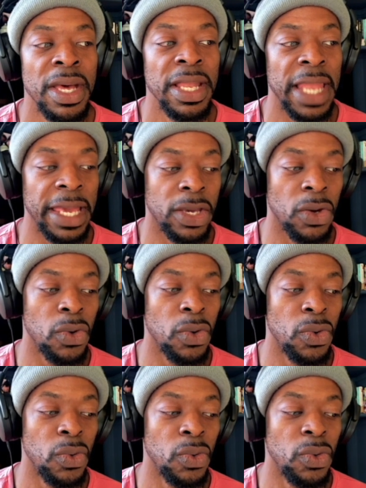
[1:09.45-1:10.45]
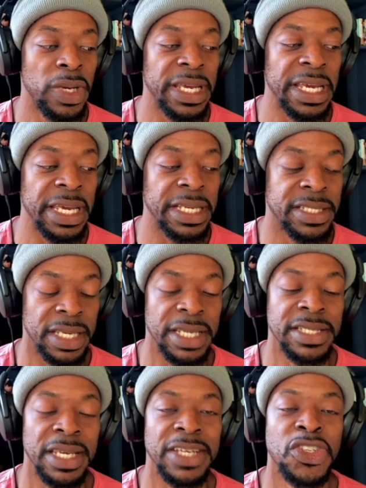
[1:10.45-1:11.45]
Like, is
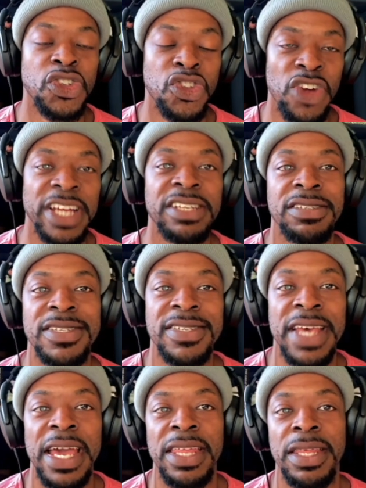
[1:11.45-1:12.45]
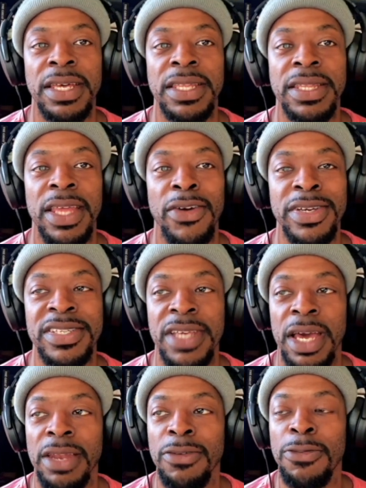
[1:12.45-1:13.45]
it a stretch to say that there are
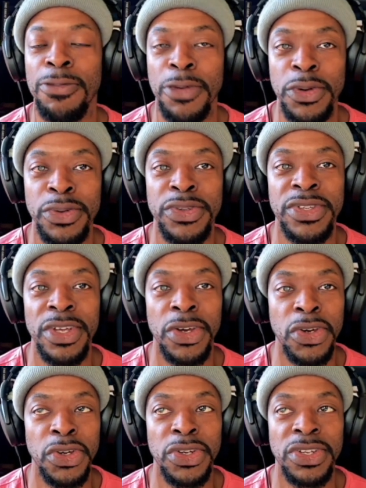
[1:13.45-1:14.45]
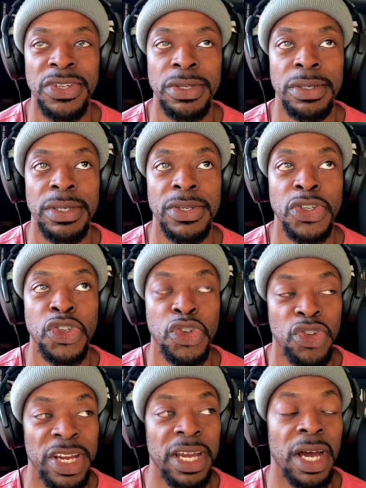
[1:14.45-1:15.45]
certain foods that could
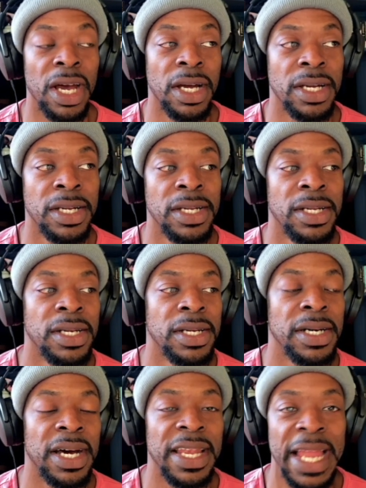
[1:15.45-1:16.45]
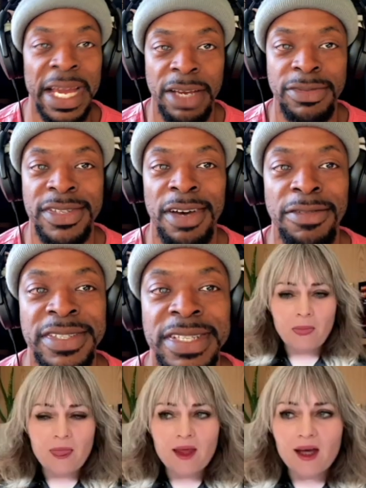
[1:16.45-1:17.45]
trigger a lack of
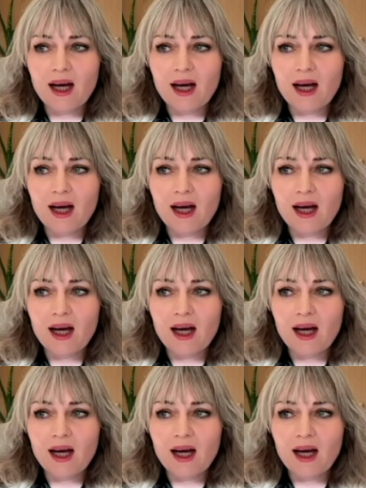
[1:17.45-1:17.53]
self-esteem?